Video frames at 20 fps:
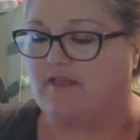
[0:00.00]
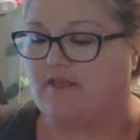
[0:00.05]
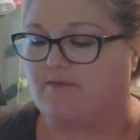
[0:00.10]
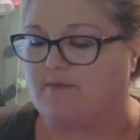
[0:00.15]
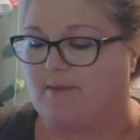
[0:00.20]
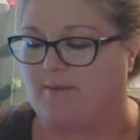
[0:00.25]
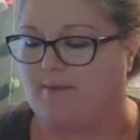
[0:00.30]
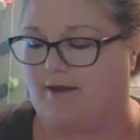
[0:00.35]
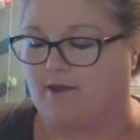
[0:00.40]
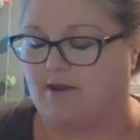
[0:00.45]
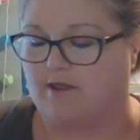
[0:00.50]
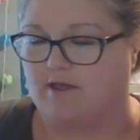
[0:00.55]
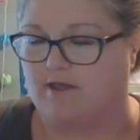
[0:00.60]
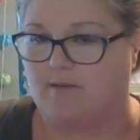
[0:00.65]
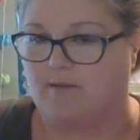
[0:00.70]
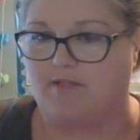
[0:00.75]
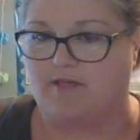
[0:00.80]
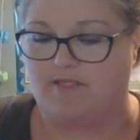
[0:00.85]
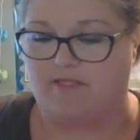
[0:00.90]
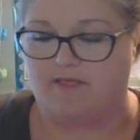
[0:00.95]
why I'm not going to
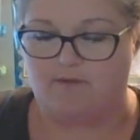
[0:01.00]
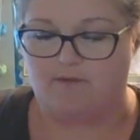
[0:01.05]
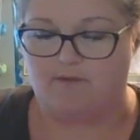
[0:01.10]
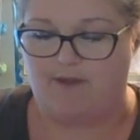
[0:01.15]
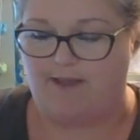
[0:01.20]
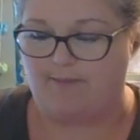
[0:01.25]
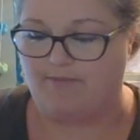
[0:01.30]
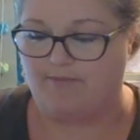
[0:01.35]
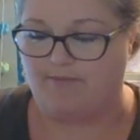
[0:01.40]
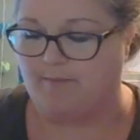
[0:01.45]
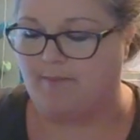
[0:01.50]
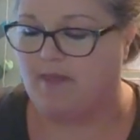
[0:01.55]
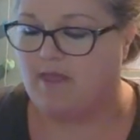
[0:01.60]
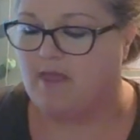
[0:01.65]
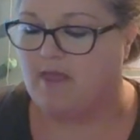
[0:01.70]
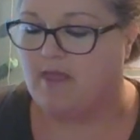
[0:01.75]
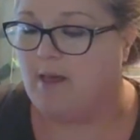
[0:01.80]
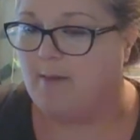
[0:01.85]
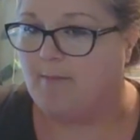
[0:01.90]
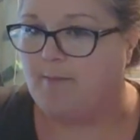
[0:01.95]
completely unwrap them.
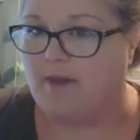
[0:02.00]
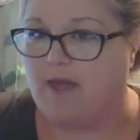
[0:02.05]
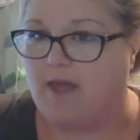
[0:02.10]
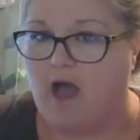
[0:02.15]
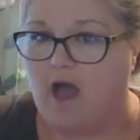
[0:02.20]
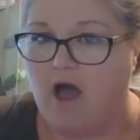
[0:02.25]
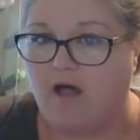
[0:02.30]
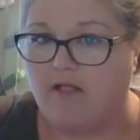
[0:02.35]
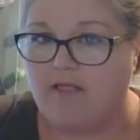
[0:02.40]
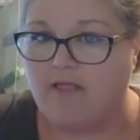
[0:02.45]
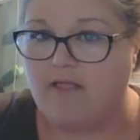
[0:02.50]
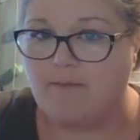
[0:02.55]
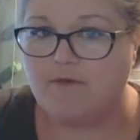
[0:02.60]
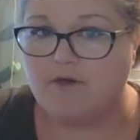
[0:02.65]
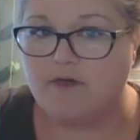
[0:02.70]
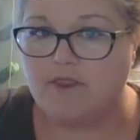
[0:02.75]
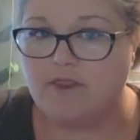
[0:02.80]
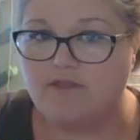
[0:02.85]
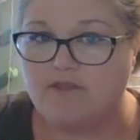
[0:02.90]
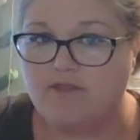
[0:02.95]
But all I'm
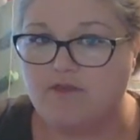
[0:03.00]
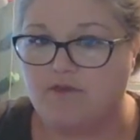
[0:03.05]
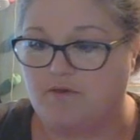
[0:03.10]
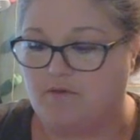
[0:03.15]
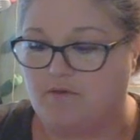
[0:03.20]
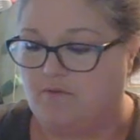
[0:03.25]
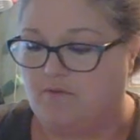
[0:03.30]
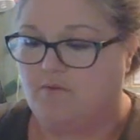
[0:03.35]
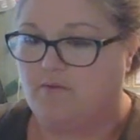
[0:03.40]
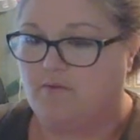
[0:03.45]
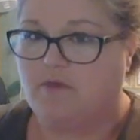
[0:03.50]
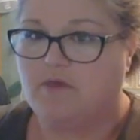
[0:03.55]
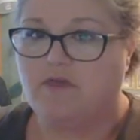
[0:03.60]
going to do